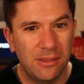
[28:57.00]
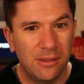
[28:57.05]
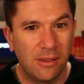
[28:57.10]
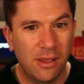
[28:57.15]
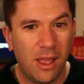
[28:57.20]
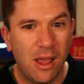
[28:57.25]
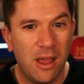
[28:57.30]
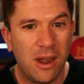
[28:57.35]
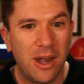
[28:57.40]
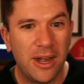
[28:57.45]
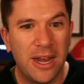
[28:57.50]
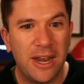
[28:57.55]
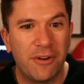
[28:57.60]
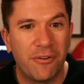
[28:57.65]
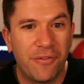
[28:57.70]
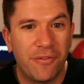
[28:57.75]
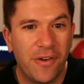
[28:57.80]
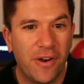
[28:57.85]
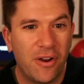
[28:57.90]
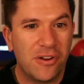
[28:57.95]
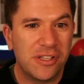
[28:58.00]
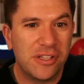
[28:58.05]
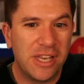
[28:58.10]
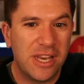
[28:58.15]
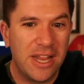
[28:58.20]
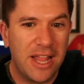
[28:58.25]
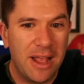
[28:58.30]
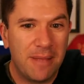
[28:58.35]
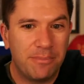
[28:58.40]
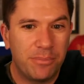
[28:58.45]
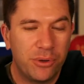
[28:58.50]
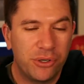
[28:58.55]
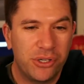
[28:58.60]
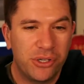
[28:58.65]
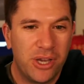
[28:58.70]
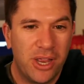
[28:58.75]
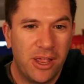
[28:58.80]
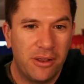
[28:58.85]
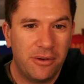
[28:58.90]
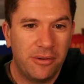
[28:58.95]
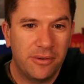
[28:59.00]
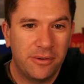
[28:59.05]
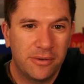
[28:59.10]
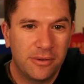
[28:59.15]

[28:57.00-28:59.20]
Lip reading: on an interference that he got pushed down.